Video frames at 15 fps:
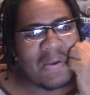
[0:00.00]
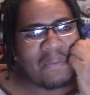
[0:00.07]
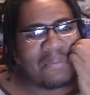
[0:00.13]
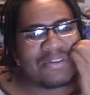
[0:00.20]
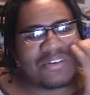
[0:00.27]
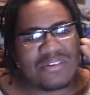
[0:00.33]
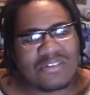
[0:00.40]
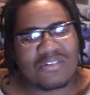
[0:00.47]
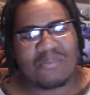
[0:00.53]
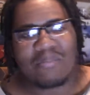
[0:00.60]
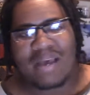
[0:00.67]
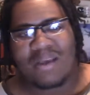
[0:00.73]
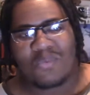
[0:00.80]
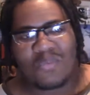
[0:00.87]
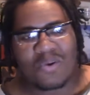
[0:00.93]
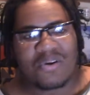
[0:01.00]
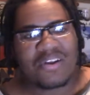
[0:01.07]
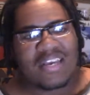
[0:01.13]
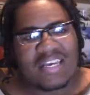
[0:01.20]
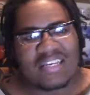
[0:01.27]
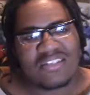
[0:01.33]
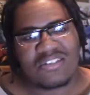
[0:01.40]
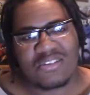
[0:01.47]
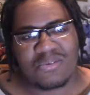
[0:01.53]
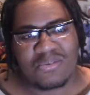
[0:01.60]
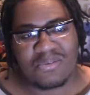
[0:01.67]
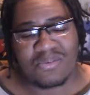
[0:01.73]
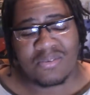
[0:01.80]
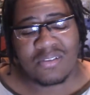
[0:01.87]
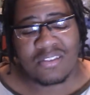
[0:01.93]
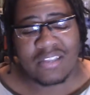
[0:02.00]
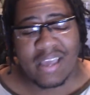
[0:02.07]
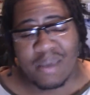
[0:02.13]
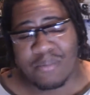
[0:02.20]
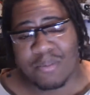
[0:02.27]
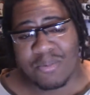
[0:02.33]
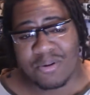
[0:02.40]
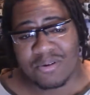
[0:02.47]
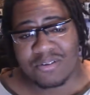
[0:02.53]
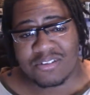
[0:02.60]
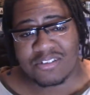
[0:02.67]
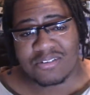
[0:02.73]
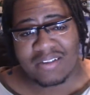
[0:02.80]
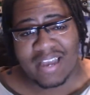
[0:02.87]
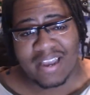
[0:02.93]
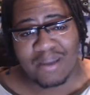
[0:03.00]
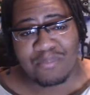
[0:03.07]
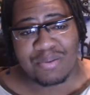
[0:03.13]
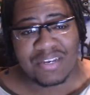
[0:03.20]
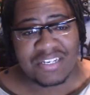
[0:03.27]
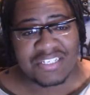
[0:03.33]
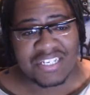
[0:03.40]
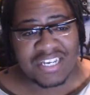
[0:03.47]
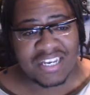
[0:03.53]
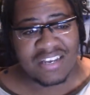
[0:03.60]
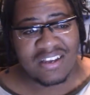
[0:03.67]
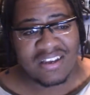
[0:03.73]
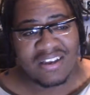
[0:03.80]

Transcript: which also might work into the MMO also. Like a Pidgey